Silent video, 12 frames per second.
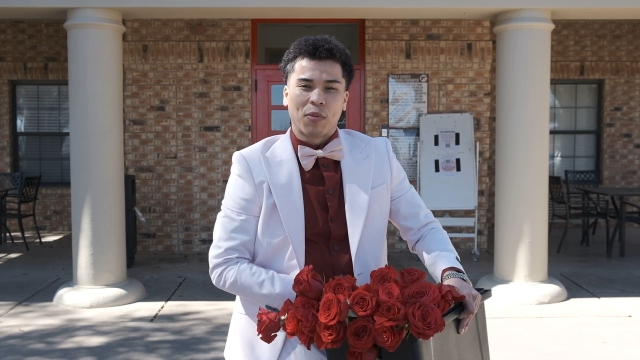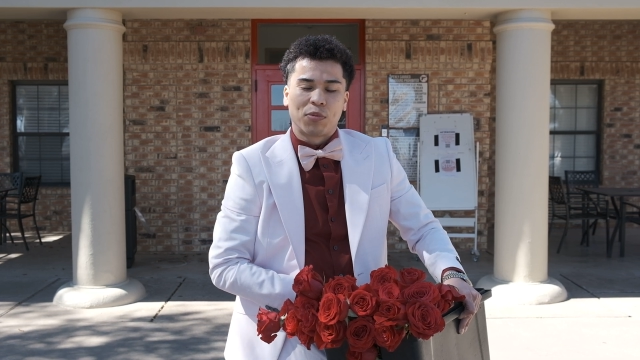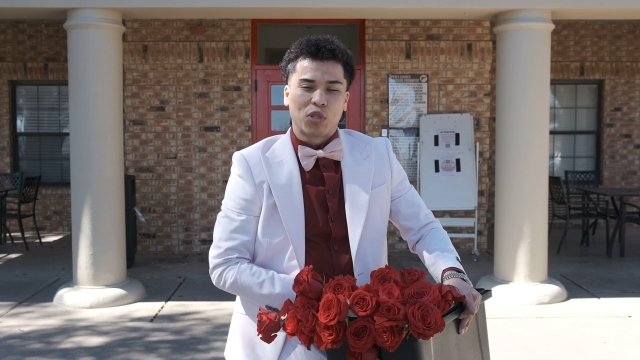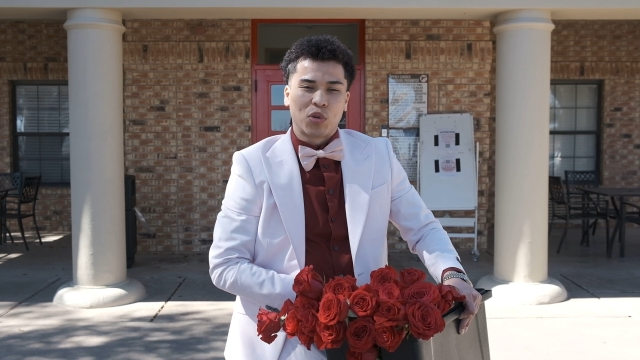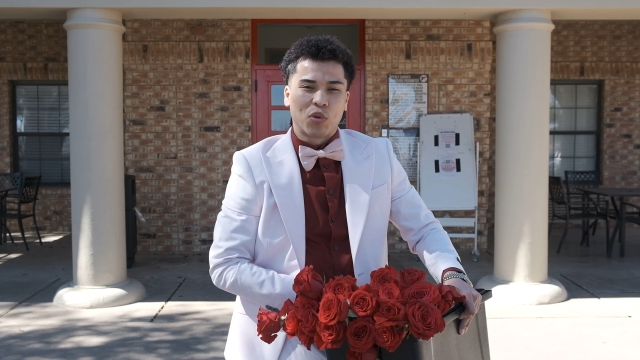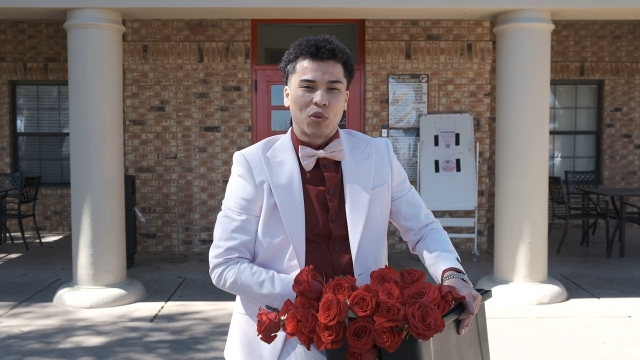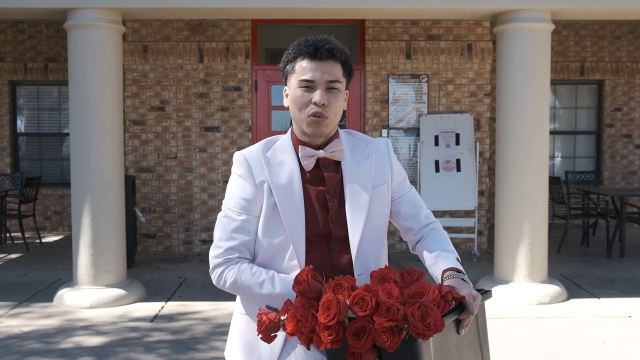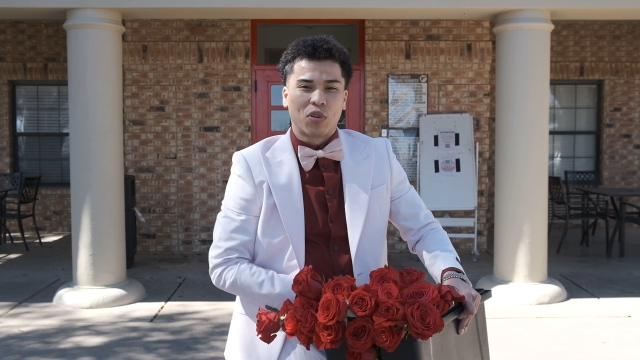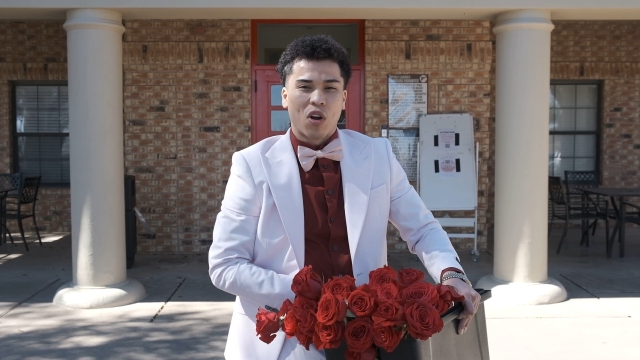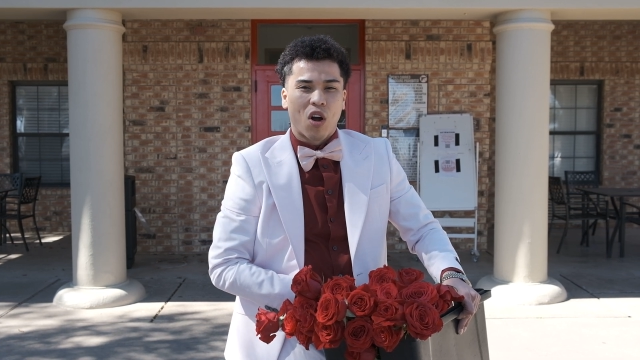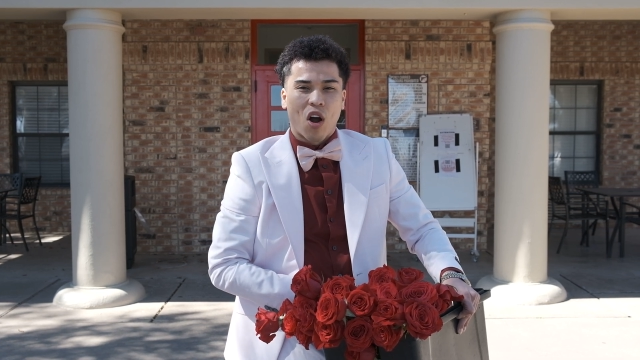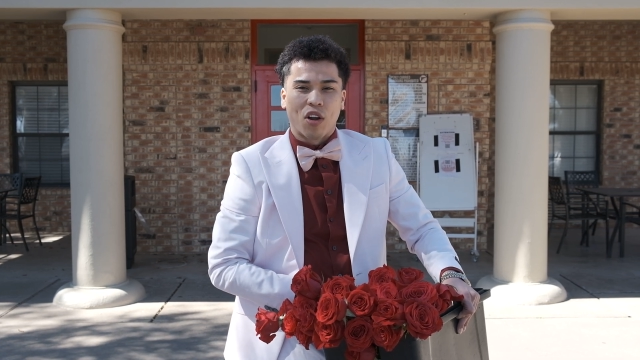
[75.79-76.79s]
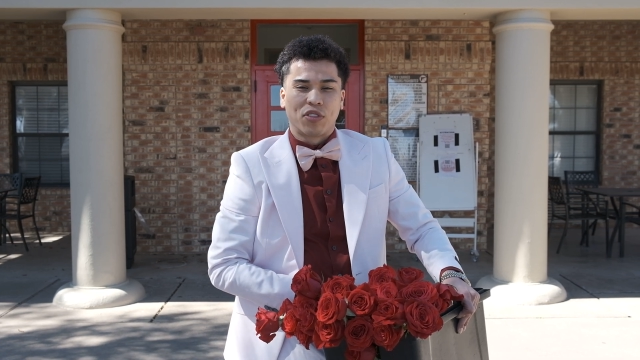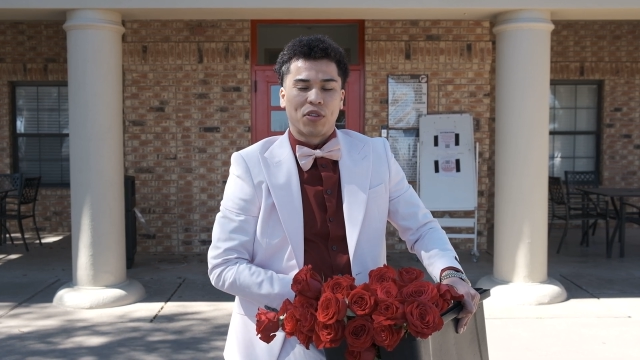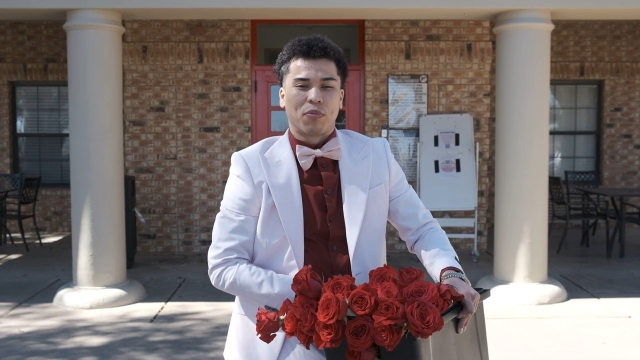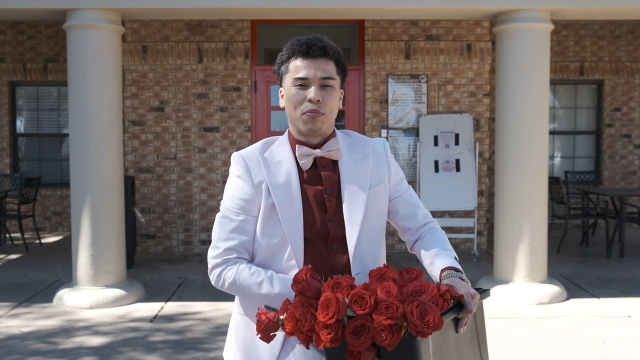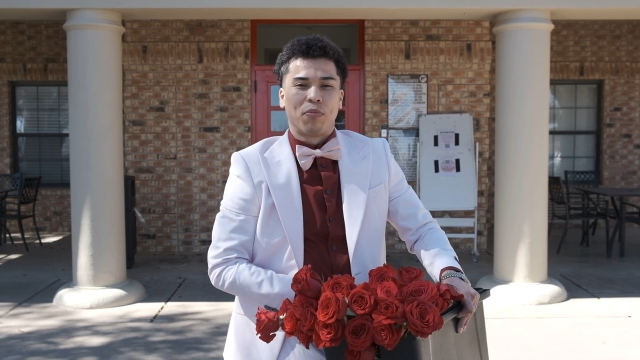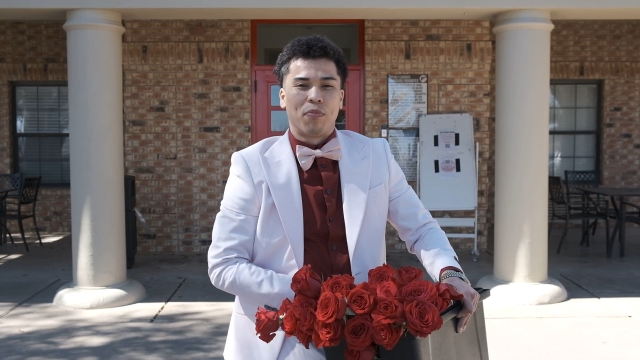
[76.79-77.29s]
up to aren't the
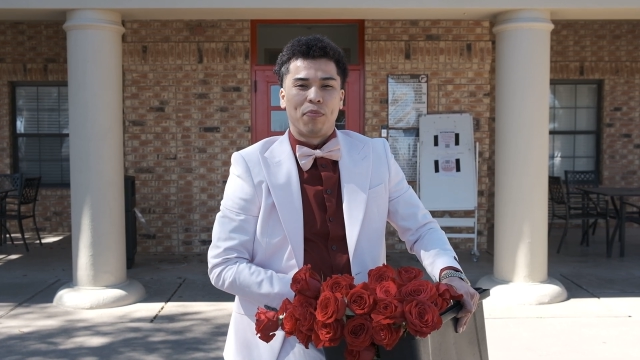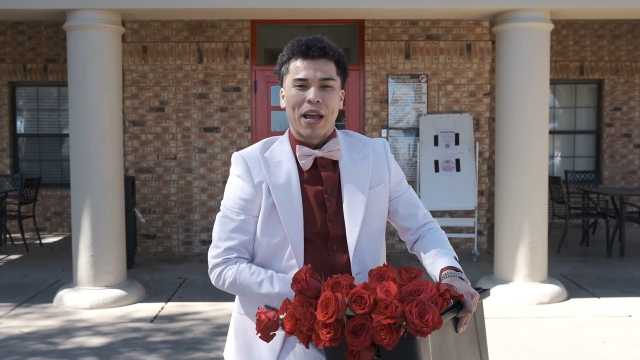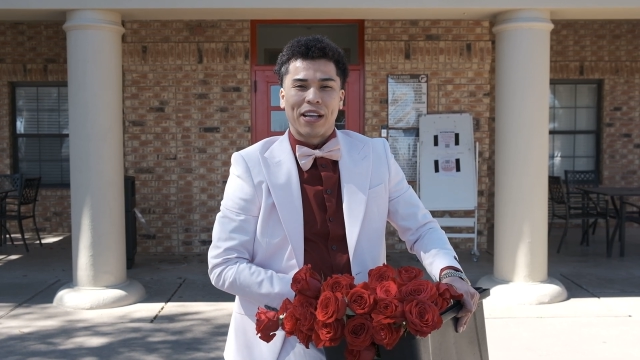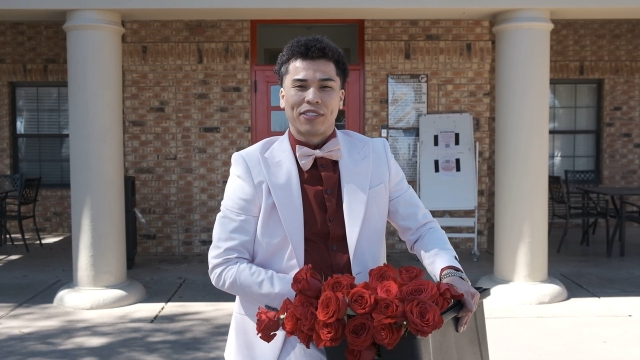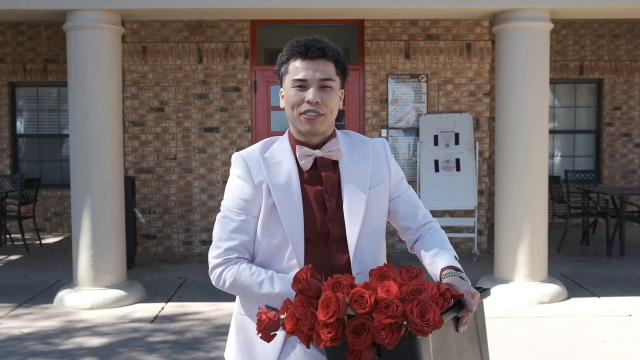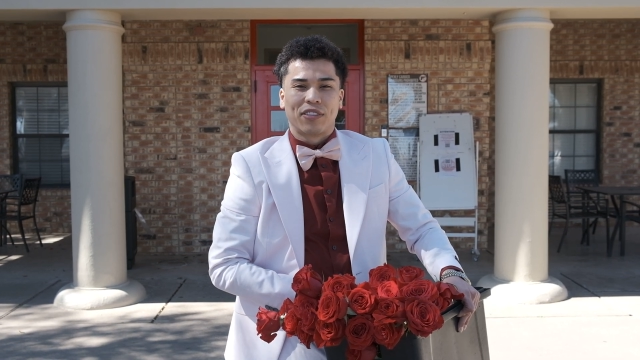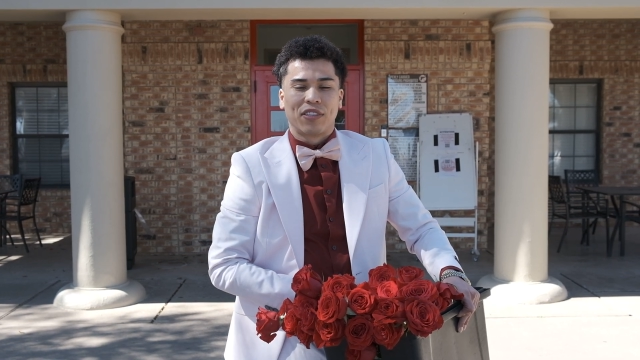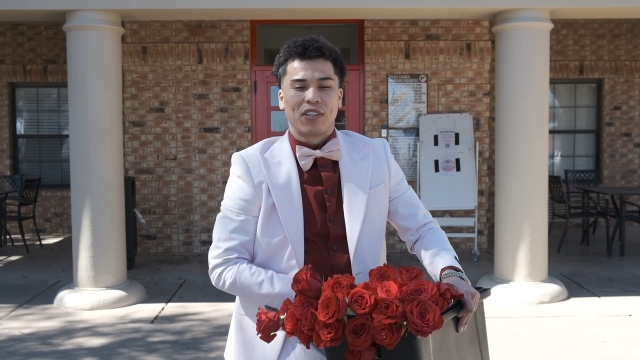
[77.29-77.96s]
best.